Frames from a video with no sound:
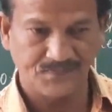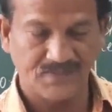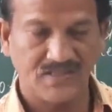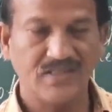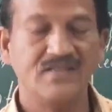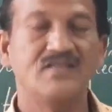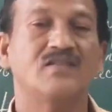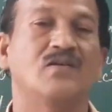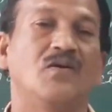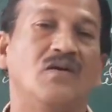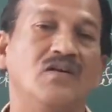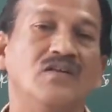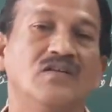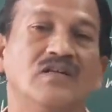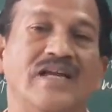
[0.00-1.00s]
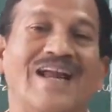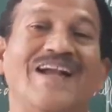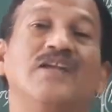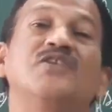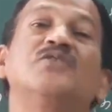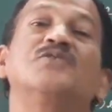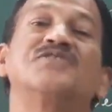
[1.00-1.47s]
That is called
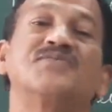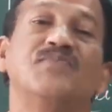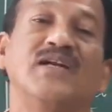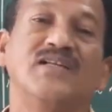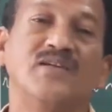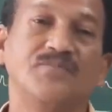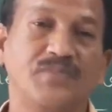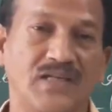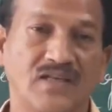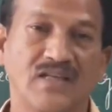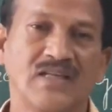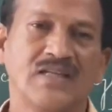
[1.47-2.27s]
endorsement of bill.